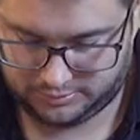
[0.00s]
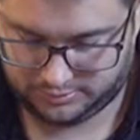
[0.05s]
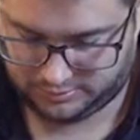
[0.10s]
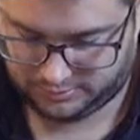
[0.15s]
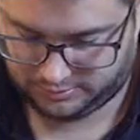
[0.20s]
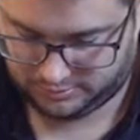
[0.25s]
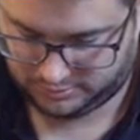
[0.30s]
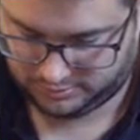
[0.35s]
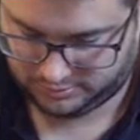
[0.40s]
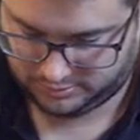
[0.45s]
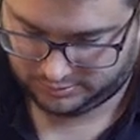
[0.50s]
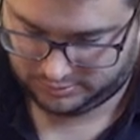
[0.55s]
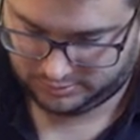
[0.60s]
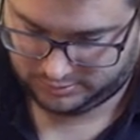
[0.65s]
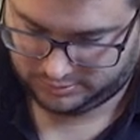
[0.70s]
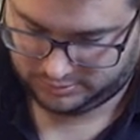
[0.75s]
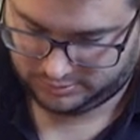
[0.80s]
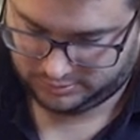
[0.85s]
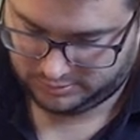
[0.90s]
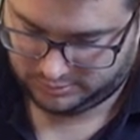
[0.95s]

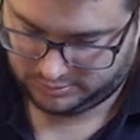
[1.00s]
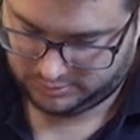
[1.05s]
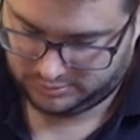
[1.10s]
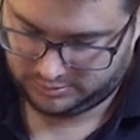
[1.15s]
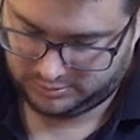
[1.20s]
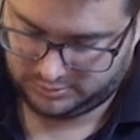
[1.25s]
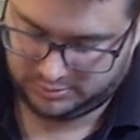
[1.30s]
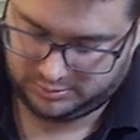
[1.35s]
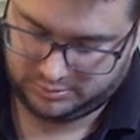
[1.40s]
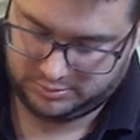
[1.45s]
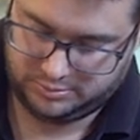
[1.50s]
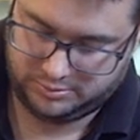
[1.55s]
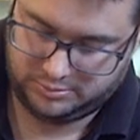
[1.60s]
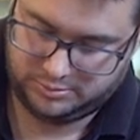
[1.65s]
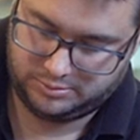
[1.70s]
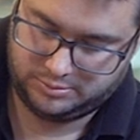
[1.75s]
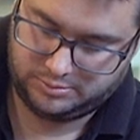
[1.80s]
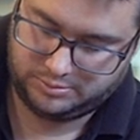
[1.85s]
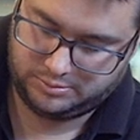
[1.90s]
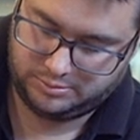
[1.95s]

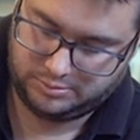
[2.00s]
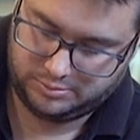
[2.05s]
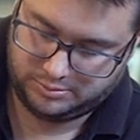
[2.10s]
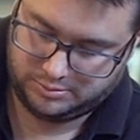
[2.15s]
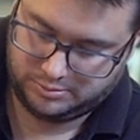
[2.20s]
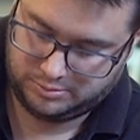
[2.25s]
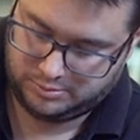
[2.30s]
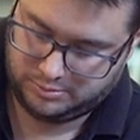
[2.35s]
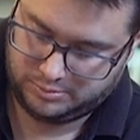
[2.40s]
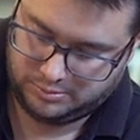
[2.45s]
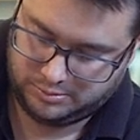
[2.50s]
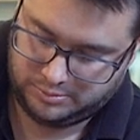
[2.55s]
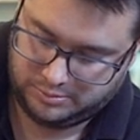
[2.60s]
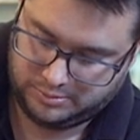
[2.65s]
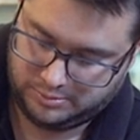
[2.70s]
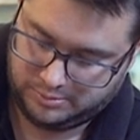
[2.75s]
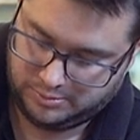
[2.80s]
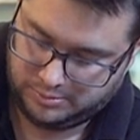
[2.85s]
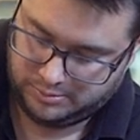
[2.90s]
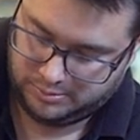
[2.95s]

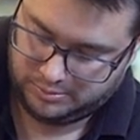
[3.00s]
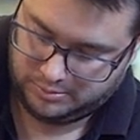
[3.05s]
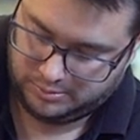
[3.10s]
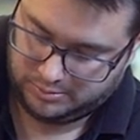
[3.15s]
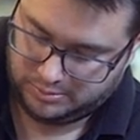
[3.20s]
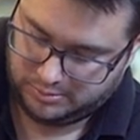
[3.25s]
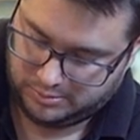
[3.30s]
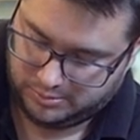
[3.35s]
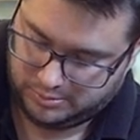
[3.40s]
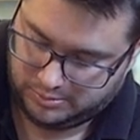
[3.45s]
[no speech]